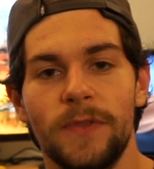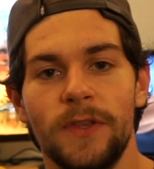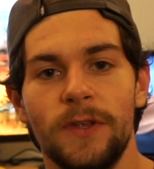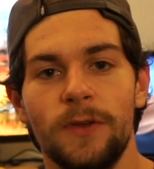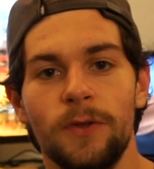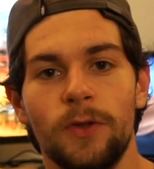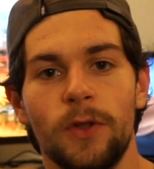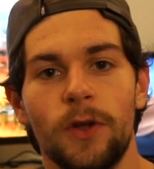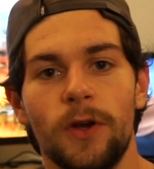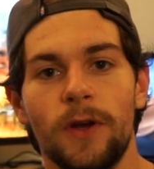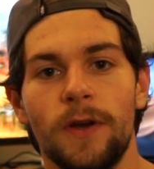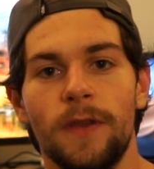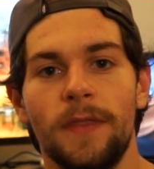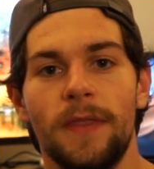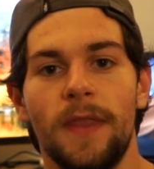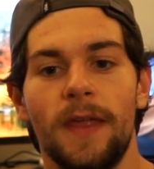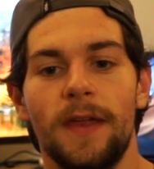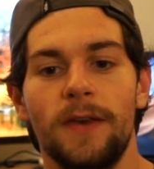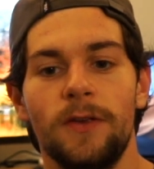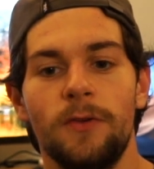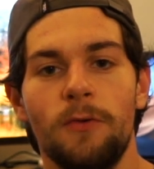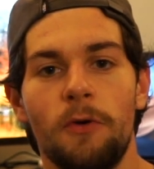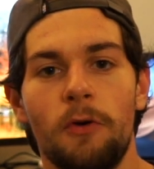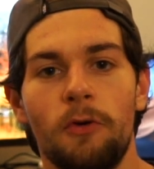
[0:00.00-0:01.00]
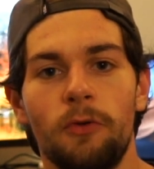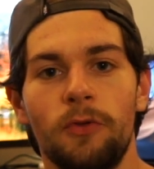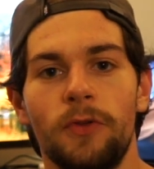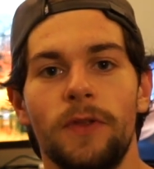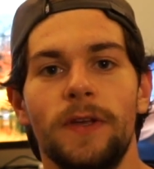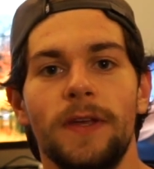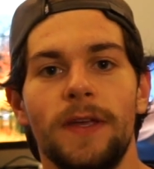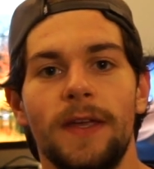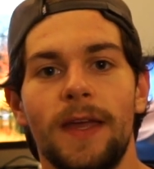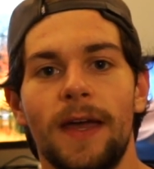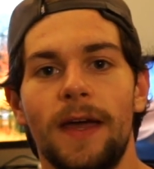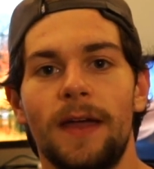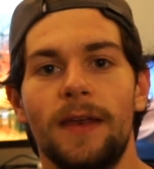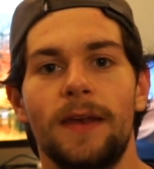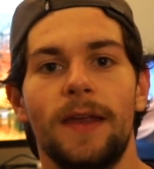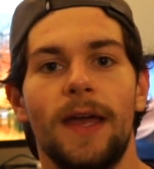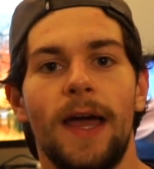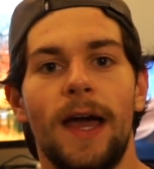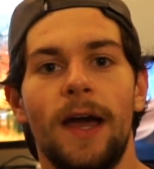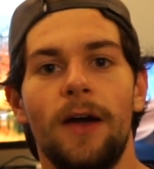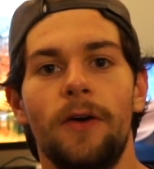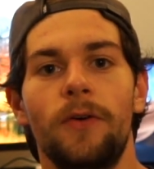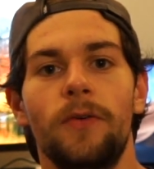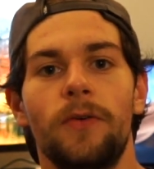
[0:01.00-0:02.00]
You learn that you only get
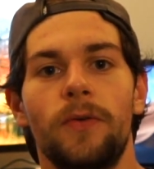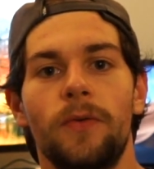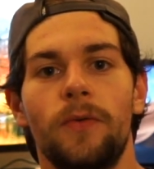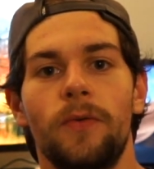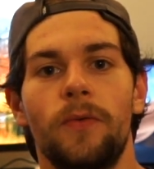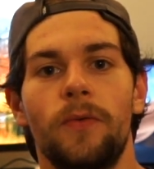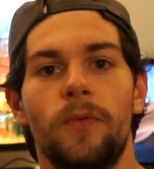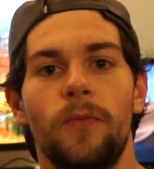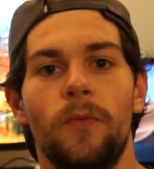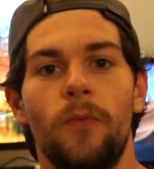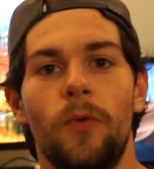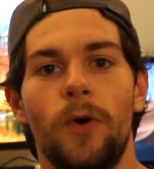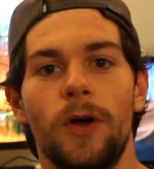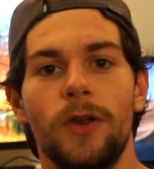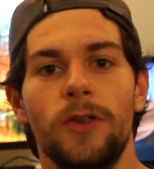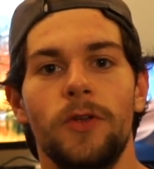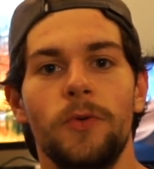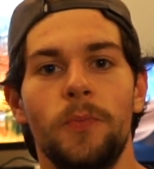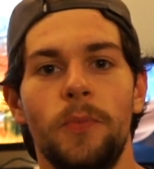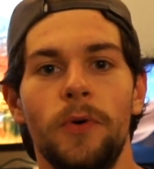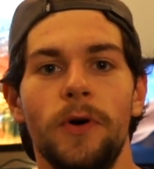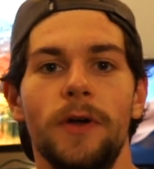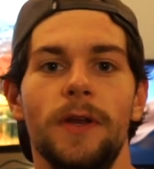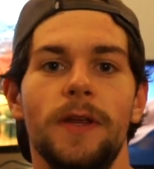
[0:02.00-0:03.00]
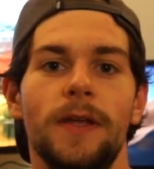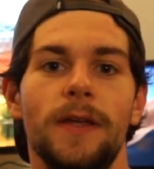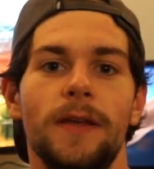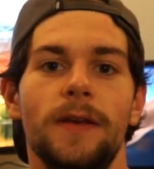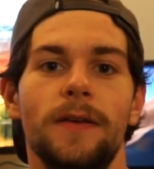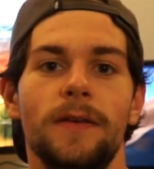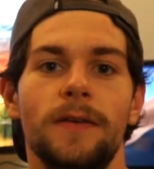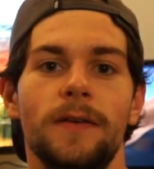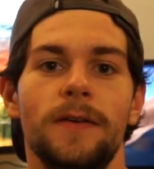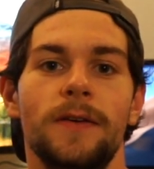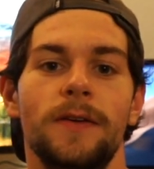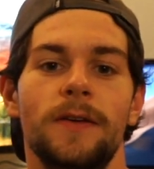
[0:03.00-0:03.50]
out what you put in.